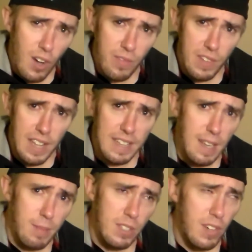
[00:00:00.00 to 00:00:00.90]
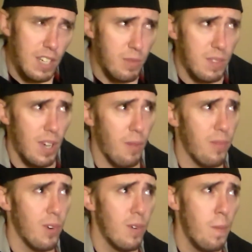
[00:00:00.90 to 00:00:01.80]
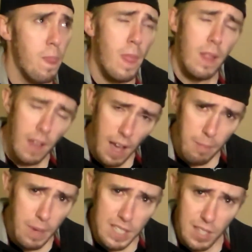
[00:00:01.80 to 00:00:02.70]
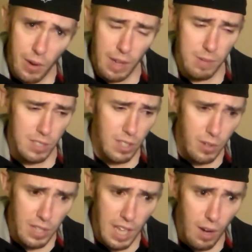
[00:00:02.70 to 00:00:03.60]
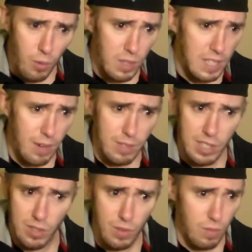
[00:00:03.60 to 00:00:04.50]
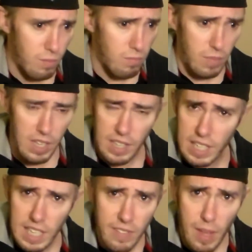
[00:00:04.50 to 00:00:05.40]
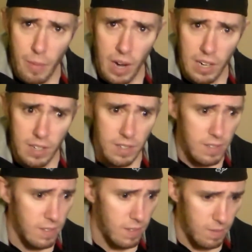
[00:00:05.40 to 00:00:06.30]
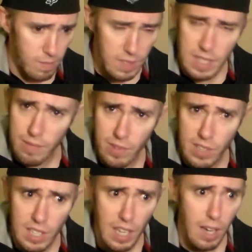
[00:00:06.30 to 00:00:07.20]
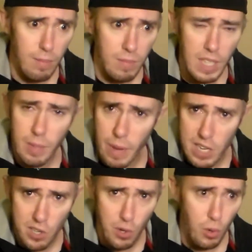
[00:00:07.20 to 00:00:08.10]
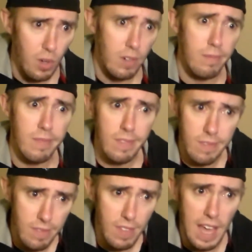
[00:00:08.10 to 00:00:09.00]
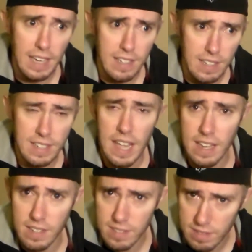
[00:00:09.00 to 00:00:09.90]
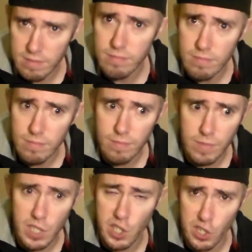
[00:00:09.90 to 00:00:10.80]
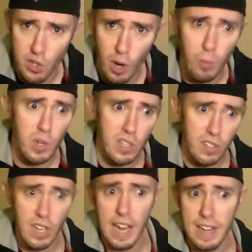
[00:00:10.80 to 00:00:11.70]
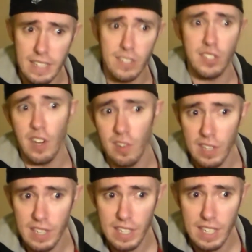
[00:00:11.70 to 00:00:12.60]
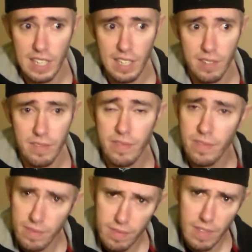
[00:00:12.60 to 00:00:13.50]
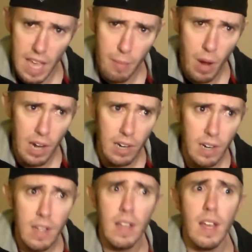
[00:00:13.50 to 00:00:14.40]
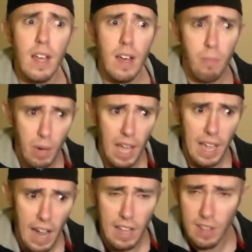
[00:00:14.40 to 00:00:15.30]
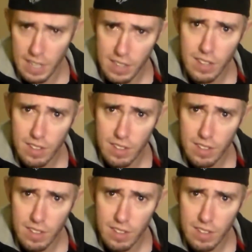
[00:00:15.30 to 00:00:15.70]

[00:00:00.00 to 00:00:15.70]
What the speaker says: hopefully that demonstration was helpful. Basically what I was doing there was I was just in the key of A minor, except for the E major chord that contains the G sharp, which is not necessarily in the key of A minor, but I highlighted